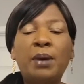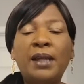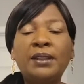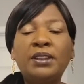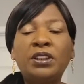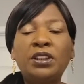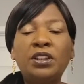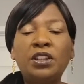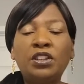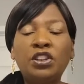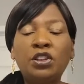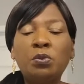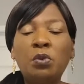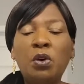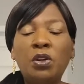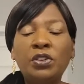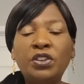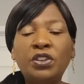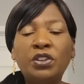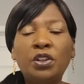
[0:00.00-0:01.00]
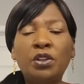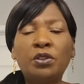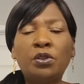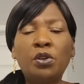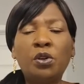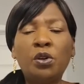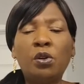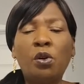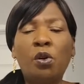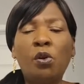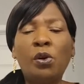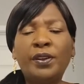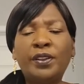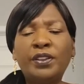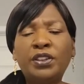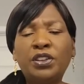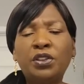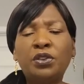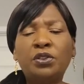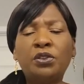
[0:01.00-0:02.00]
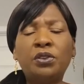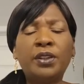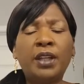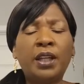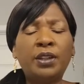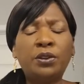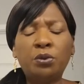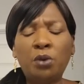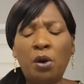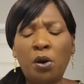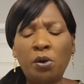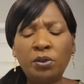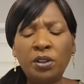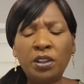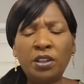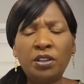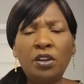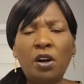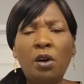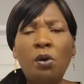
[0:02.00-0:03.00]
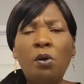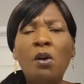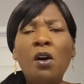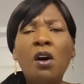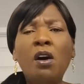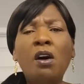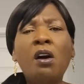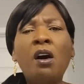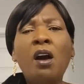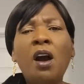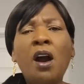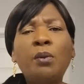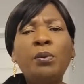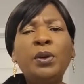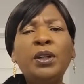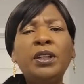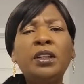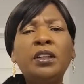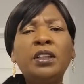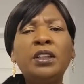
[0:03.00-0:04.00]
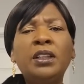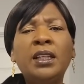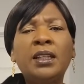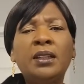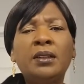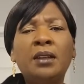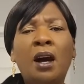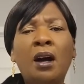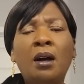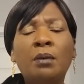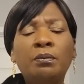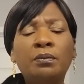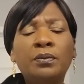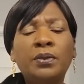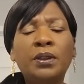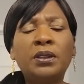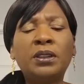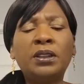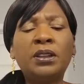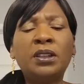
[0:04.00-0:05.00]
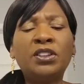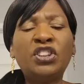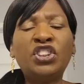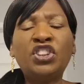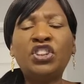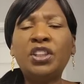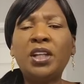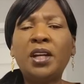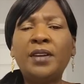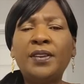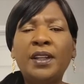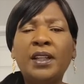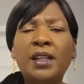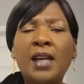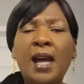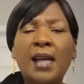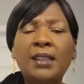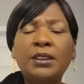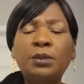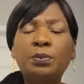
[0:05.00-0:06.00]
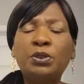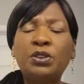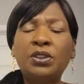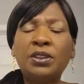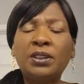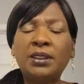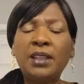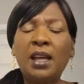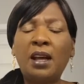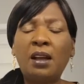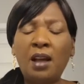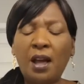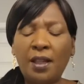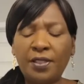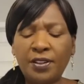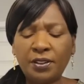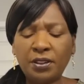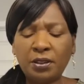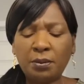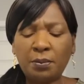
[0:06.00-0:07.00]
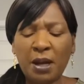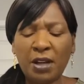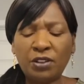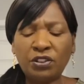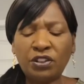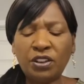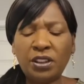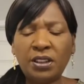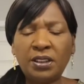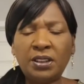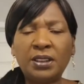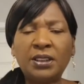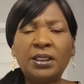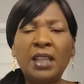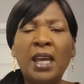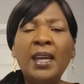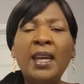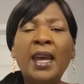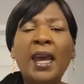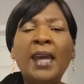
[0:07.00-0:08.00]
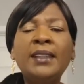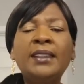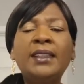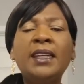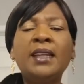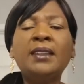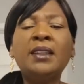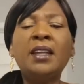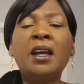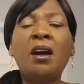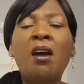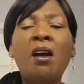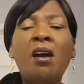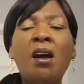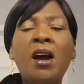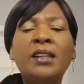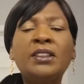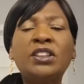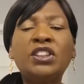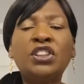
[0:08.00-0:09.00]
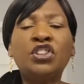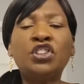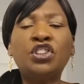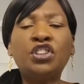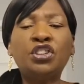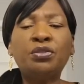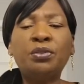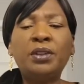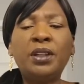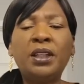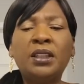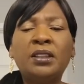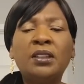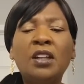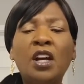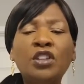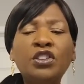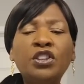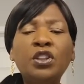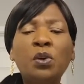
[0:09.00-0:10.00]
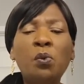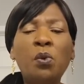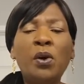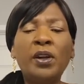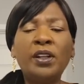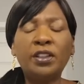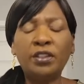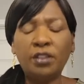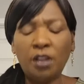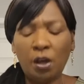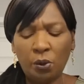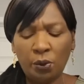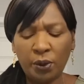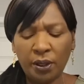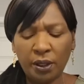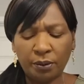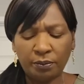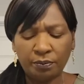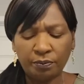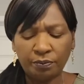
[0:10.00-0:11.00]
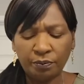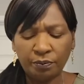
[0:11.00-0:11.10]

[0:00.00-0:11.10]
by just a small circle or the circle that you only know? Or are we going to get um, to share the gospel, to tell others about Jesus and get their hearts intrigued to want to know him?